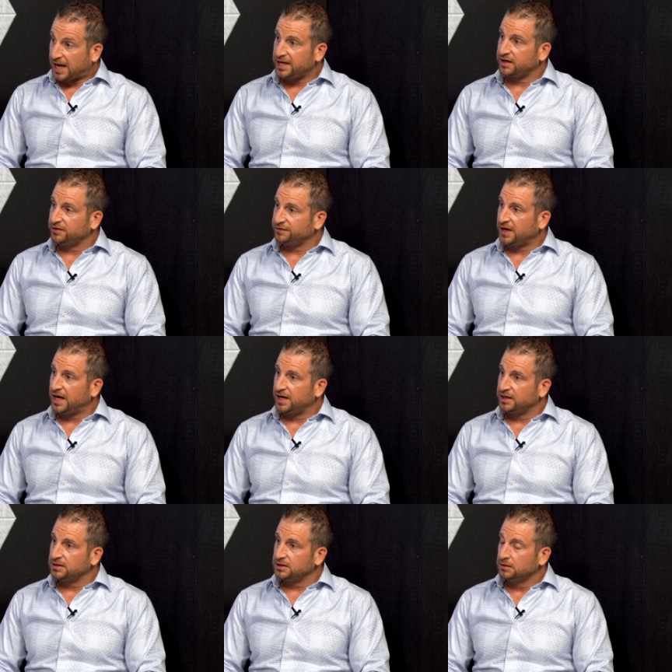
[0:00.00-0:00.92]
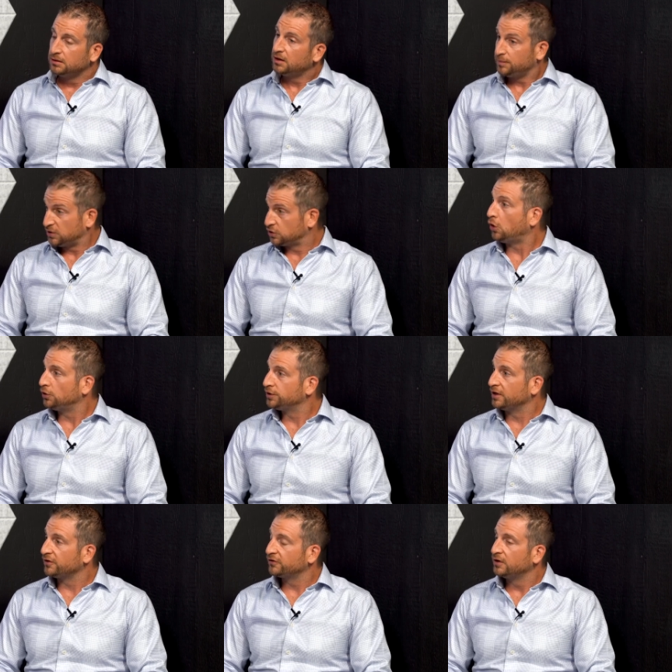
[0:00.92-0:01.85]
that I can find, I've been
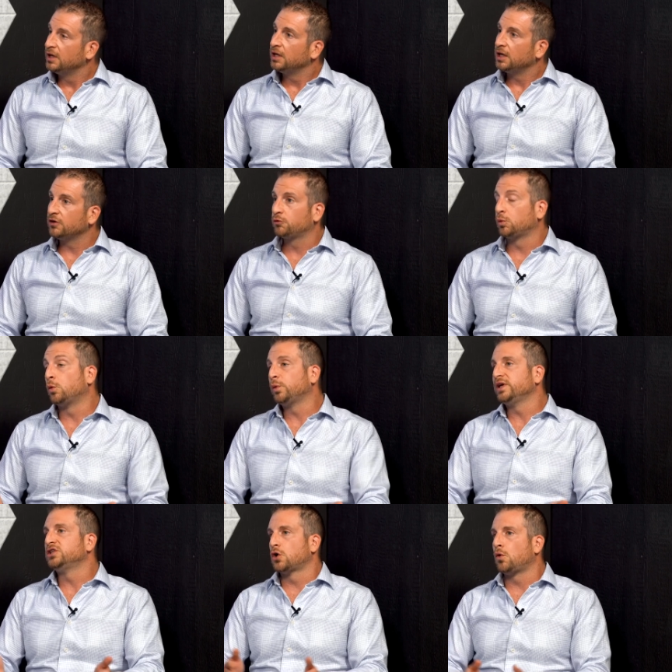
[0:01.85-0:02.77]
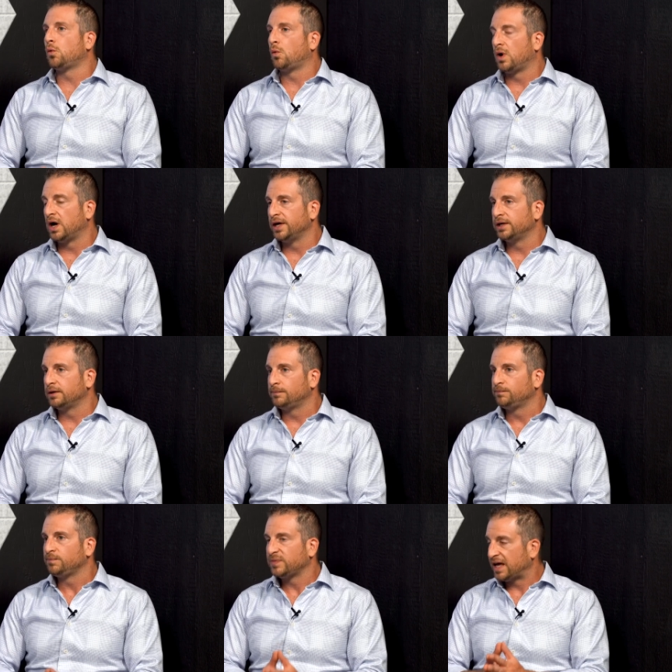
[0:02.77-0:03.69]
told this, is, well, we don't want
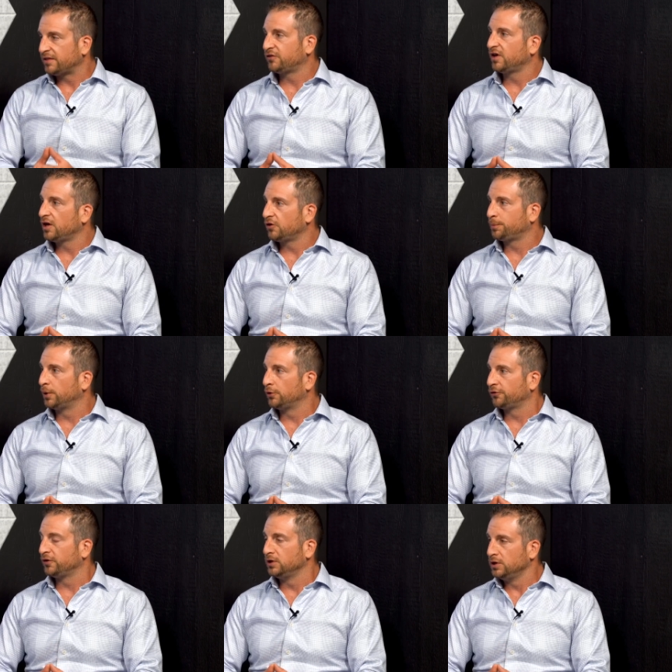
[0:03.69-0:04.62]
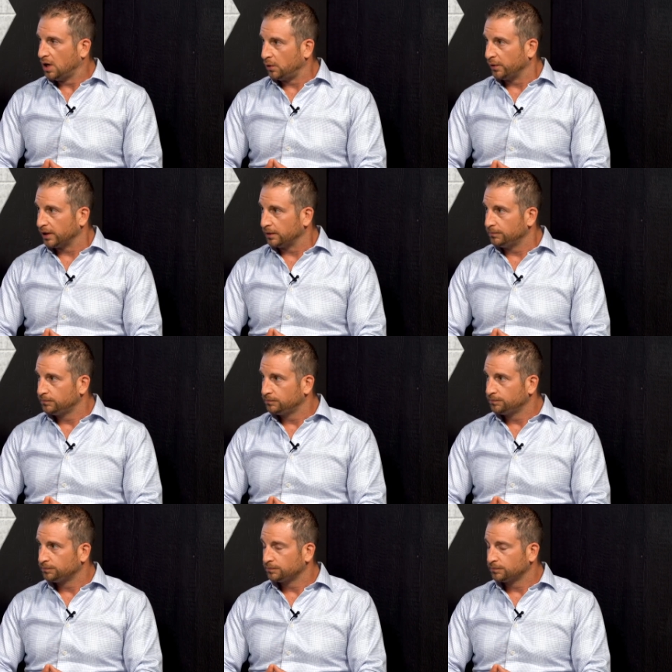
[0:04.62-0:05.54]
that salesperson knowing
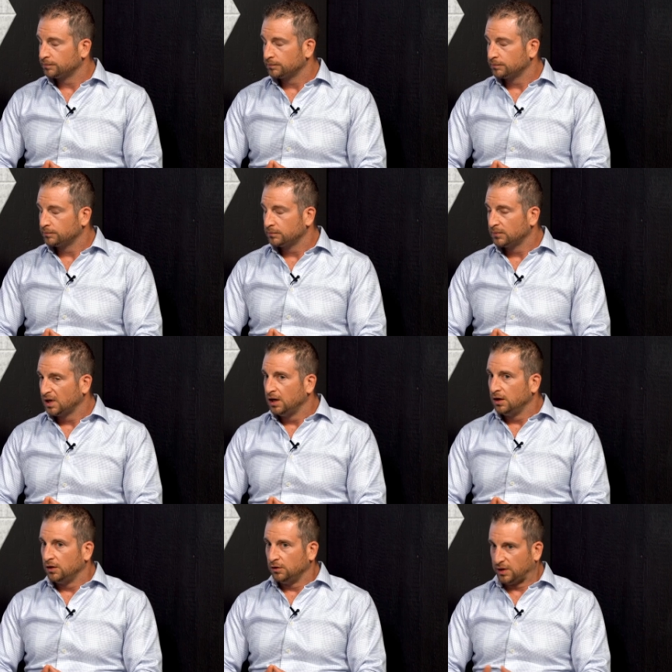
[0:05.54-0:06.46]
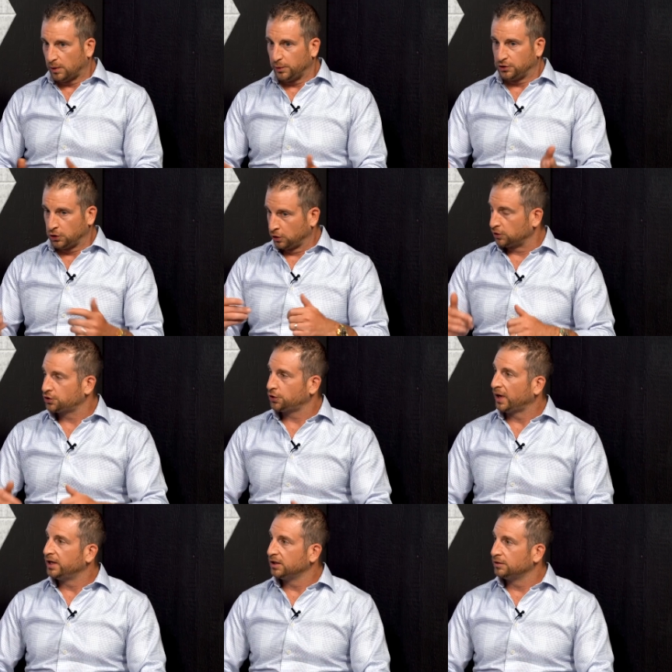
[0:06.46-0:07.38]
that we took a
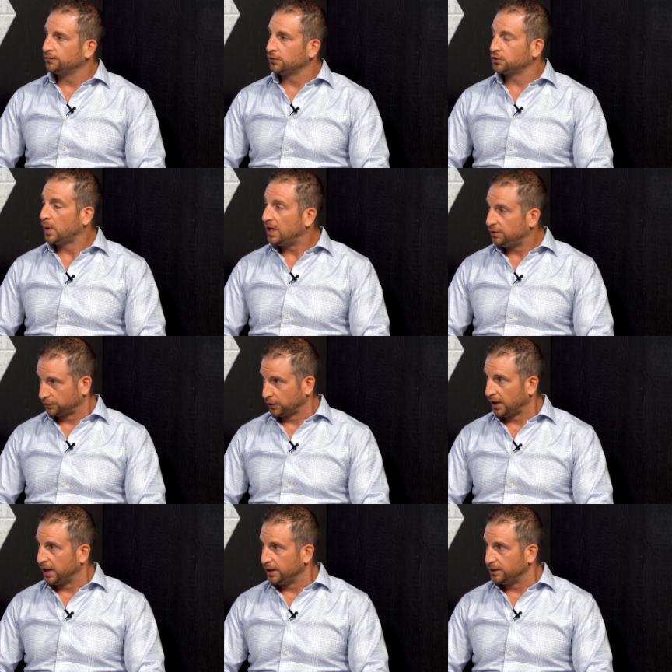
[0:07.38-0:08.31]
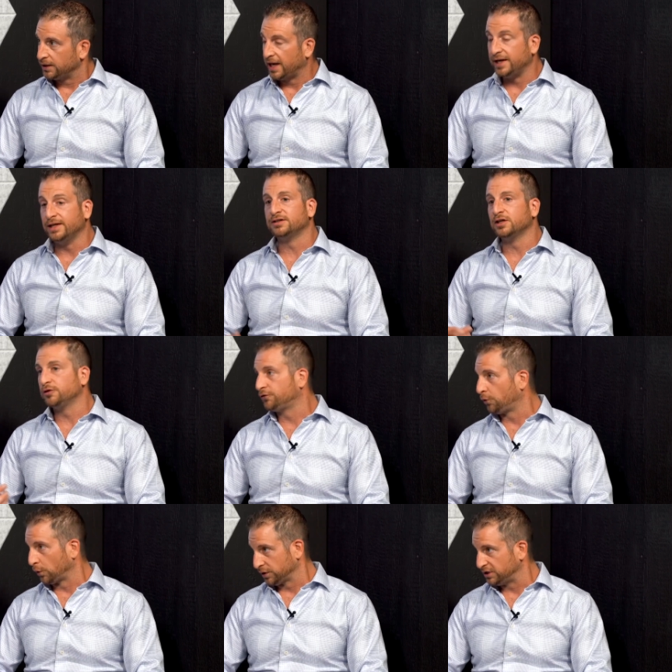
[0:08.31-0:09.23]
trade-in for $12,000 and it
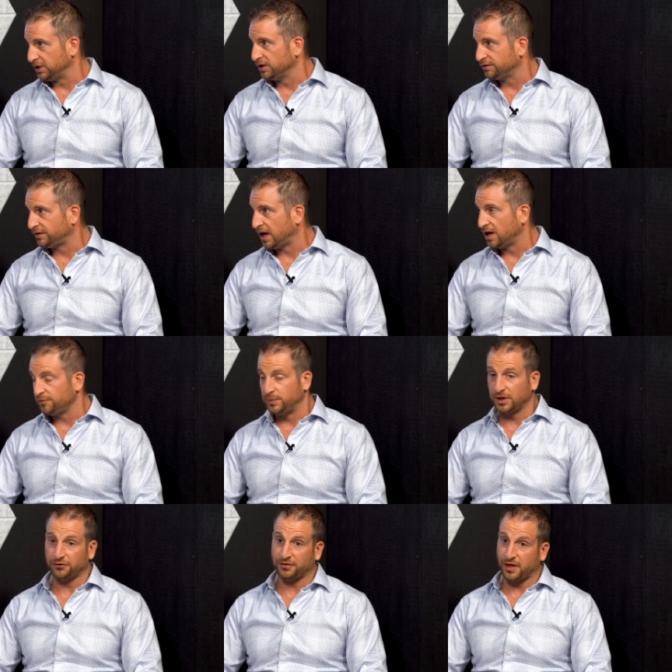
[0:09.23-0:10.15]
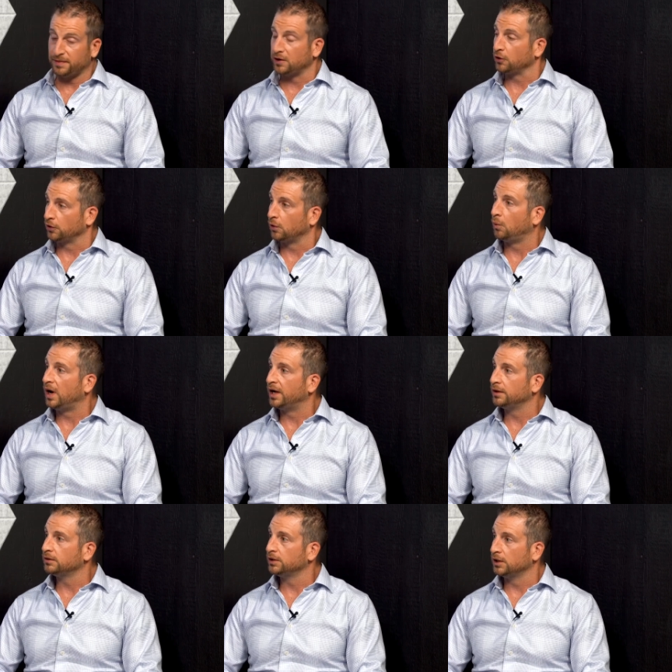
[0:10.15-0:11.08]
did $14,500 because then they're going to
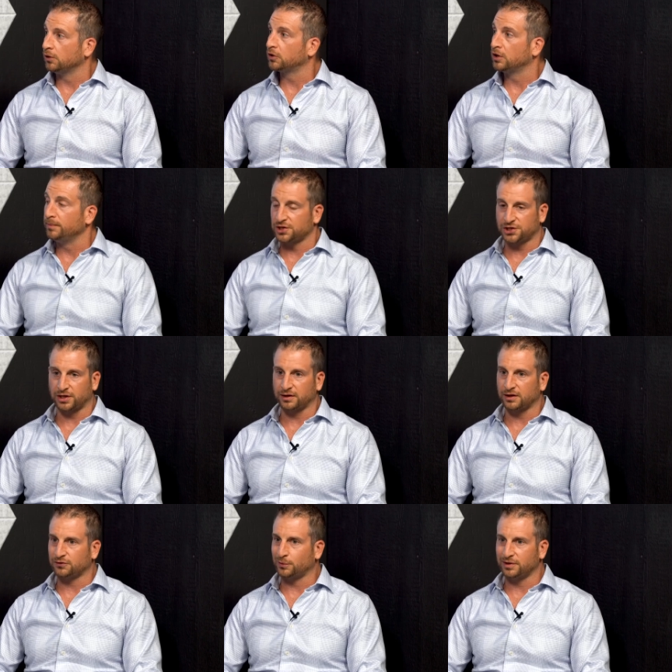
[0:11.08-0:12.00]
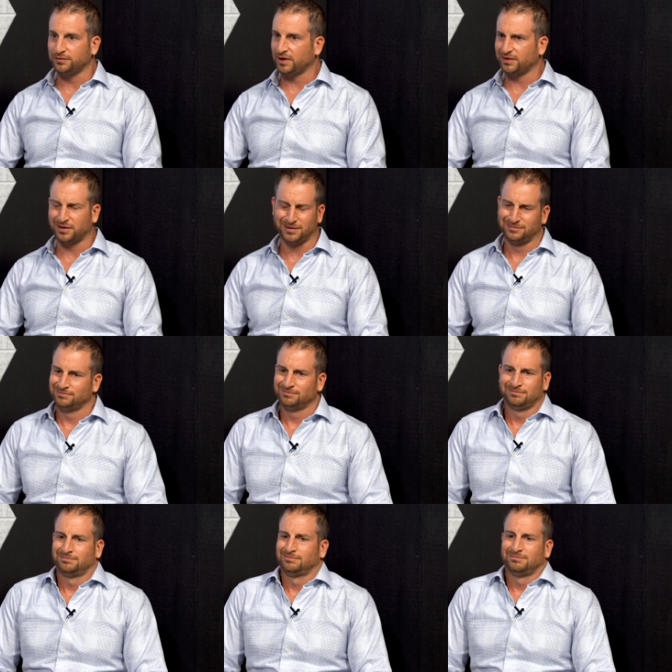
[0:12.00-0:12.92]
want, commission on that $2,500.
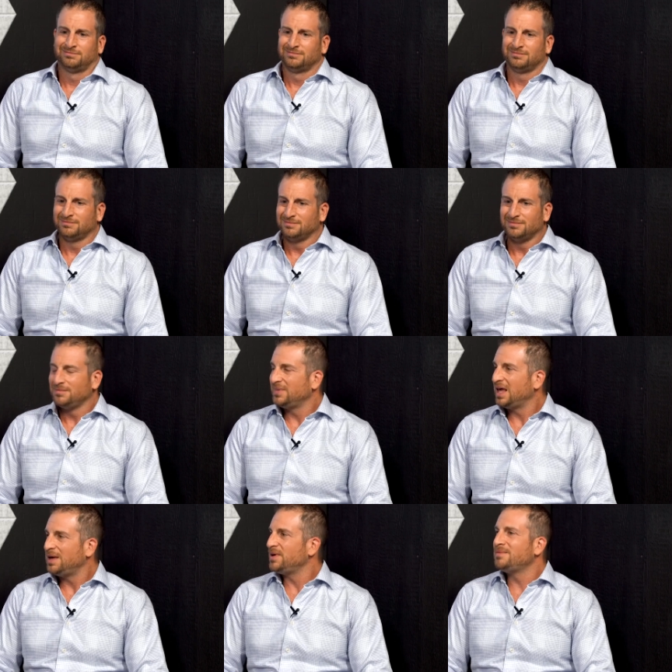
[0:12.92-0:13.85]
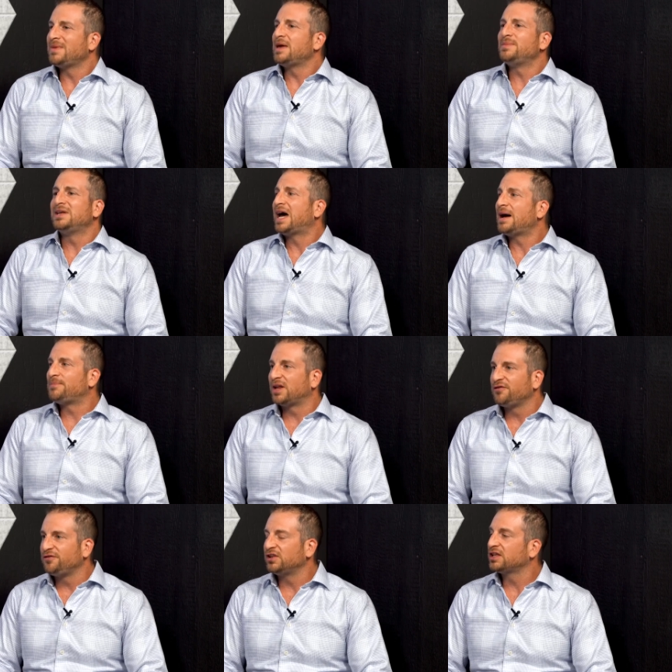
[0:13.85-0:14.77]
So maybe not,
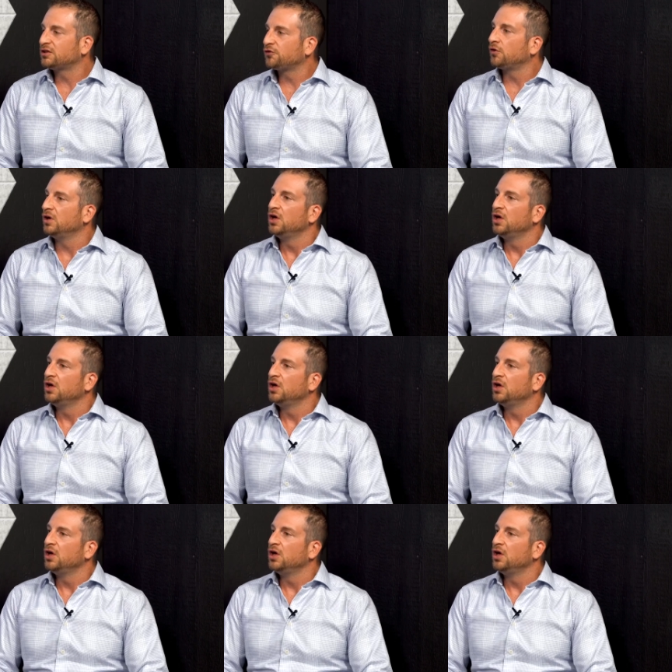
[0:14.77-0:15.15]
but I feel like